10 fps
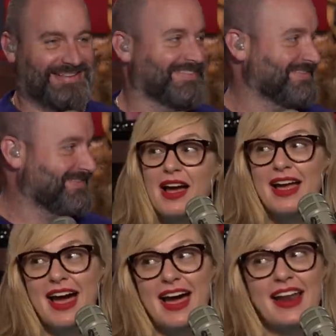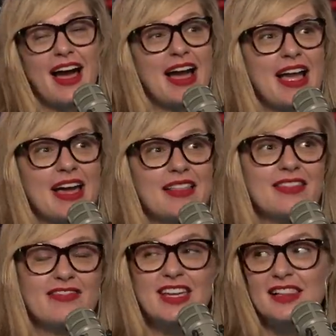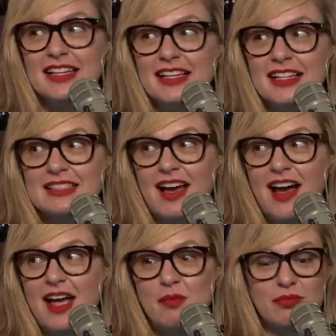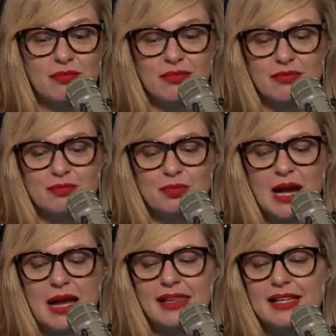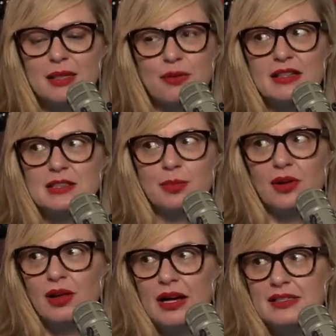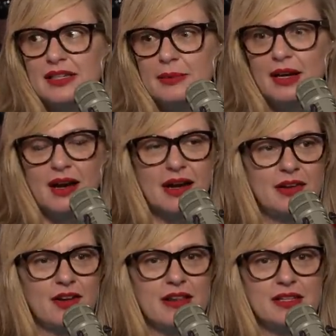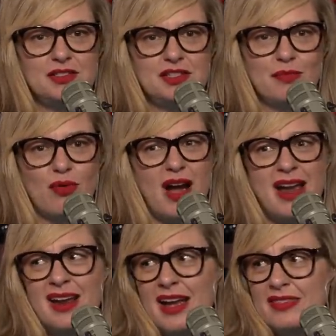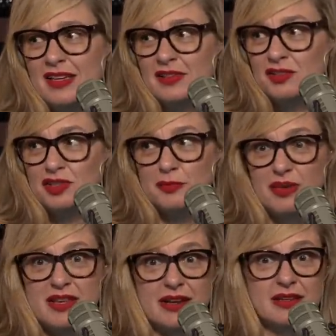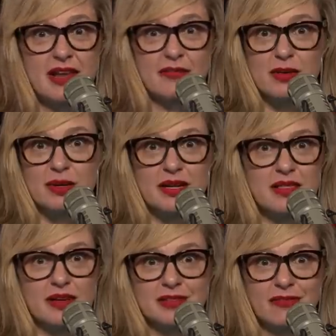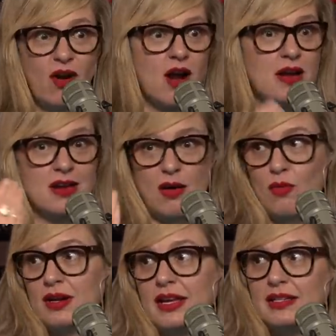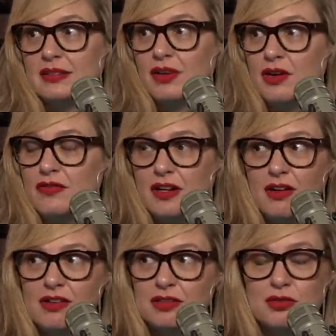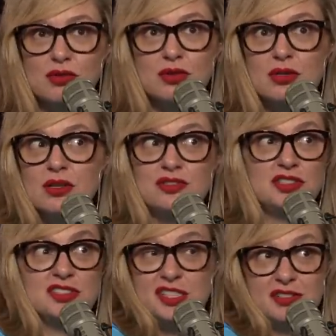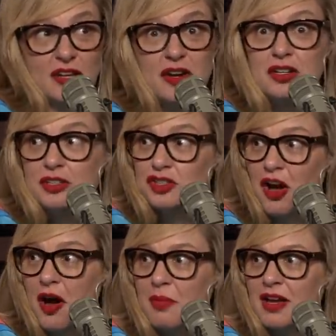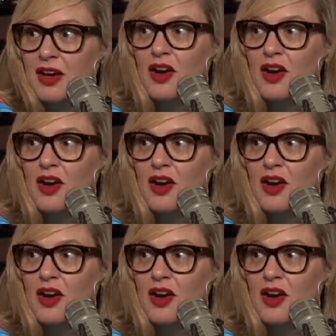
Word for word: Well, listen to what I had. I had a feeling because I'm I like the principal. I stand behind her. I think she's yeah. bright. I think that she's protected everybody thus far. Not one case of COVID at her school. She, she's done a good job.